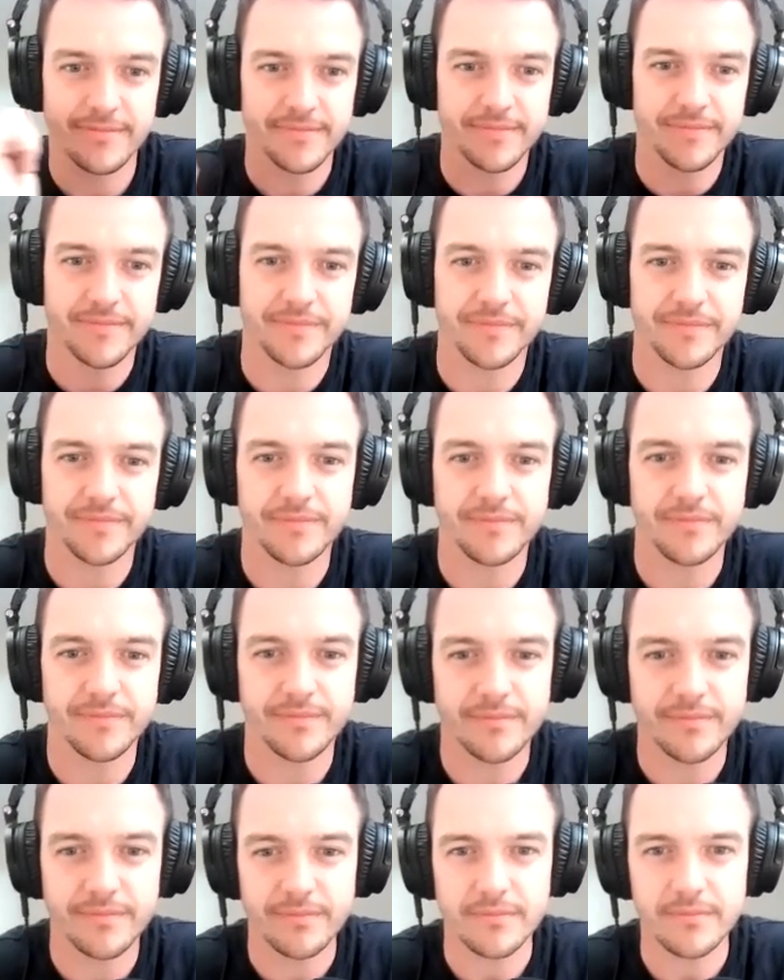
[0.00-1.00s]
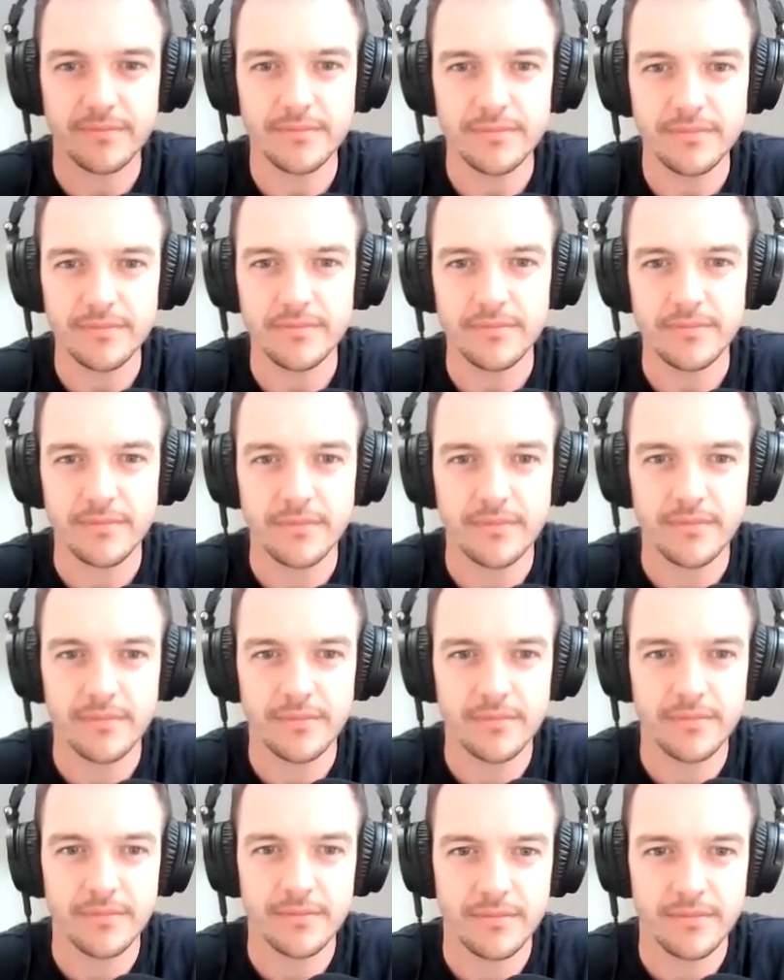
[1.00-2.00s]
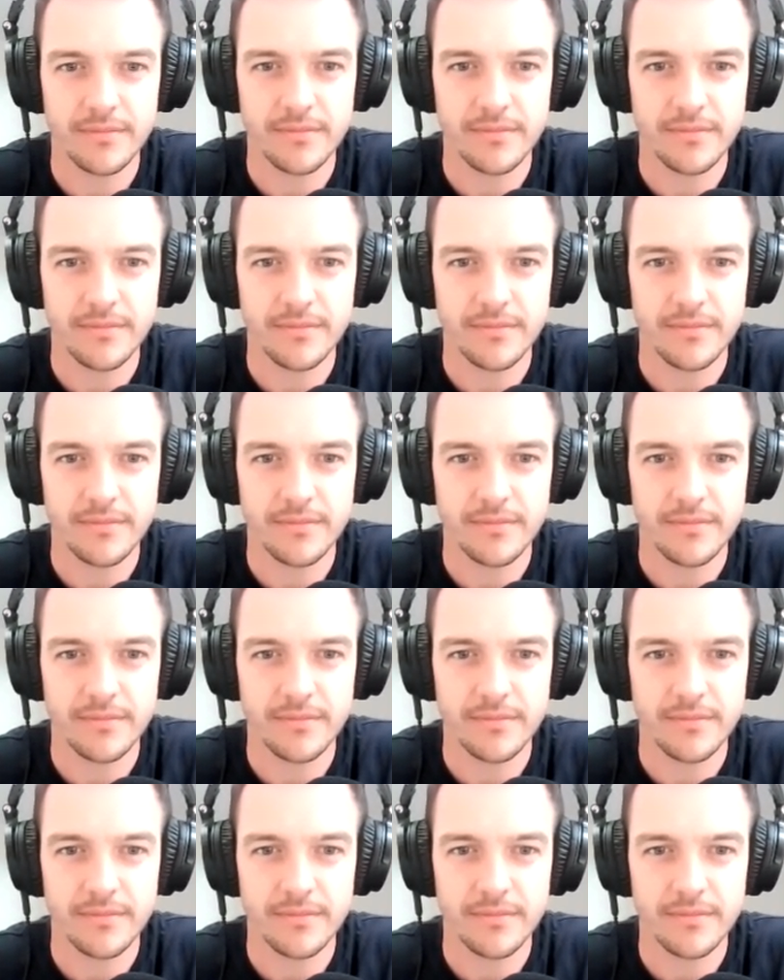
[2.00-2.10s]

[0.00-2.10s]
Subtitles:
The person shown says nothing.